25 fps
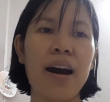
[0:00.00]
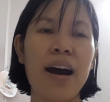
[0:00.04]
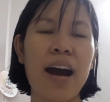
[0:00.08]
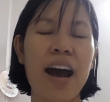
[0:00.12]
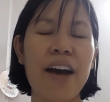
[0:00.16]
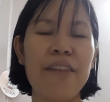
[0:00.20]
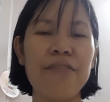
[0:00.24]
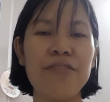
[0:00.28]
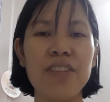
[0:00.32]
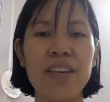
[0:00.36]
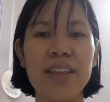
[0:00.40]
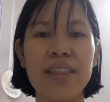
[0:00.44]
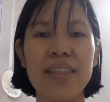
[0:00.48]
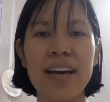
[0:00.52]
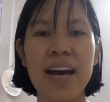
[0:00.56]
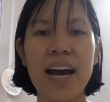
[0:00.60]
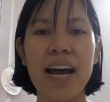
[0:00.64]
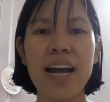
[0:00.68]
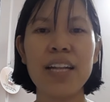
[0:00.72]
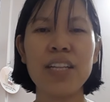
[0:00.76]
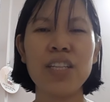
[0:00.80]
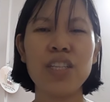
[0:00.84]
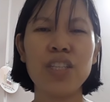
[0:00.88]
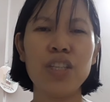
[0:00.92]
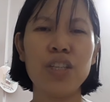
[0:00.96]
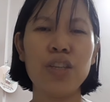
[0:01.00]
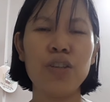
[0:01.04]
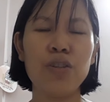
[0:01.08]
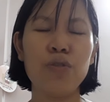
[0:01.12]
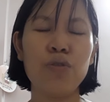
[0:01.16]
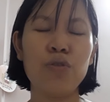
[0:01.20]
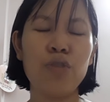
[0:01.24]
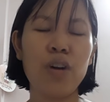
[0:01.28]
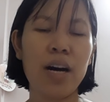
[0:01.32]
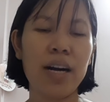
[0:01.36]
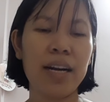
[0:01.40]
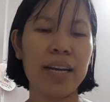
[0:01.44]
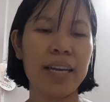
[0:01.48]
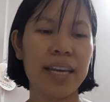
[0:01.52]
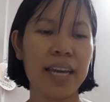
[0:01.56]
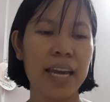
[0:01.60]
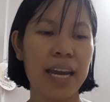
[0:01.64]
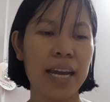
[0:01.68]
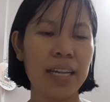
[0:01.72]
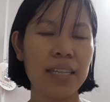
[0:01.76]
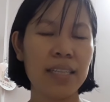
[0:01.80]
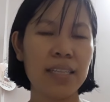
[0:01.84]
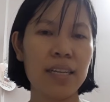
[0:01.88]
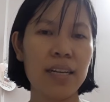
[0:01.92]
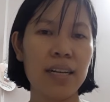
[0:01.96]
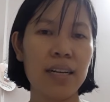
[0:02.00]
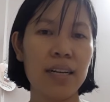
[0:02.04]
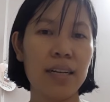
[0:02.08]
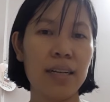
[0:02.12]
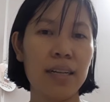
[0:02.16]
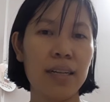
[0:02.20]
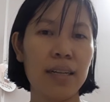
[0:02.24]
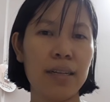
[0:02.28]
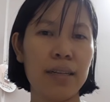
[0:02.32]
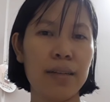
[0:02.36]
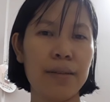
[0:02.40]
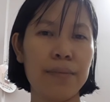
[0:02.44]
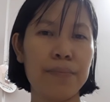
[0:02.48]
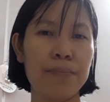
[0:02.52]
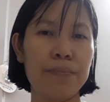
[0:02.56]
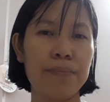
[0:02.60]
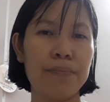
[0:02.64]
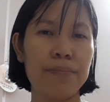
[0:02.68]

After that, you get an